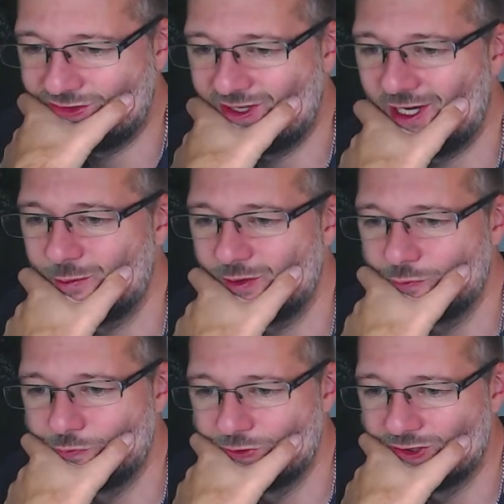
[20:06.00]
how it
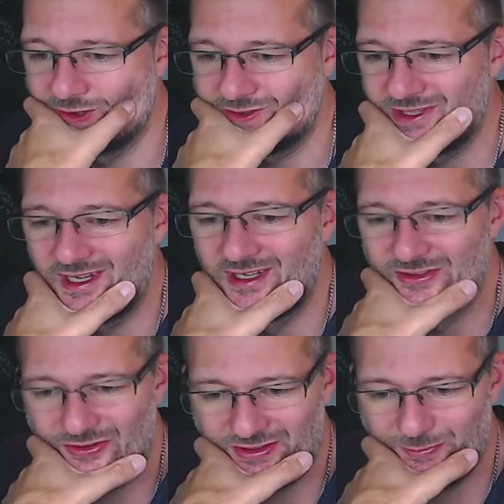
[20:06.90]
works.
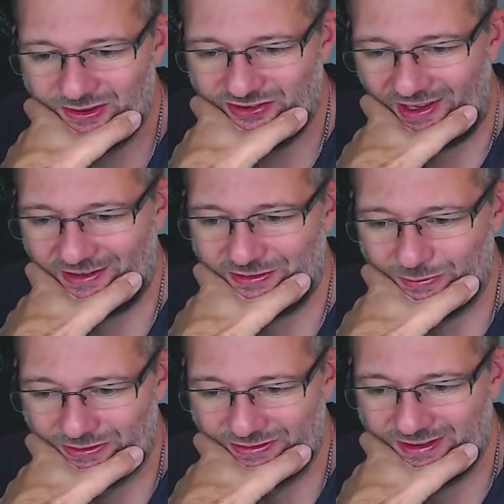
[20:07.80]
Just give me a check,
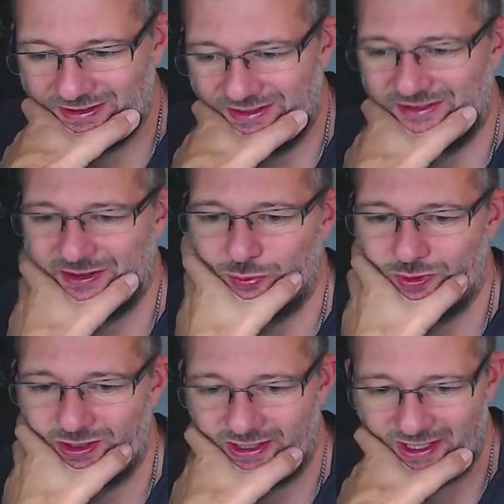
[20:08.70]
someone. Is this still
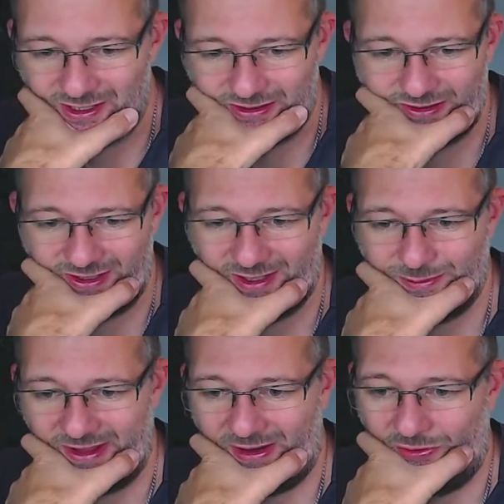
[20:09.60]
working? Because it keeps
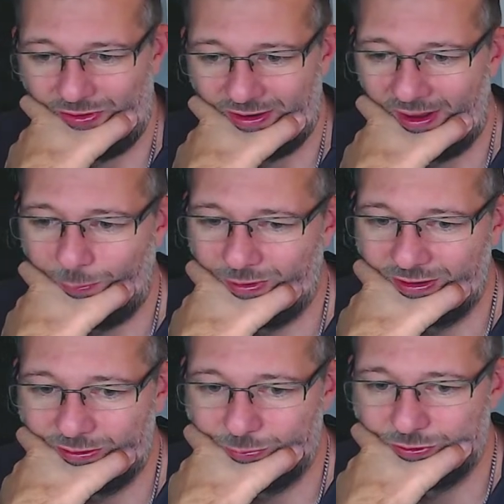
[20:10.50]
erroring at me,
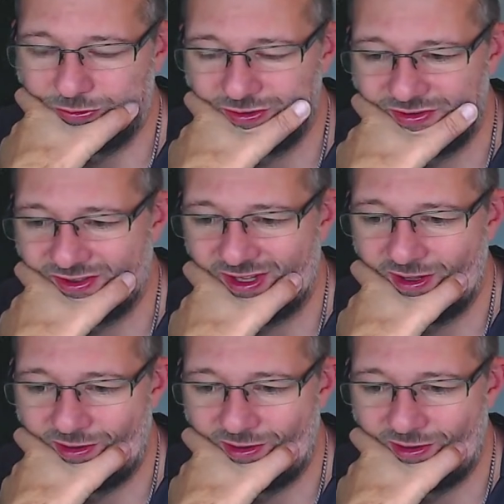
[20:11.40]
and we'll just see.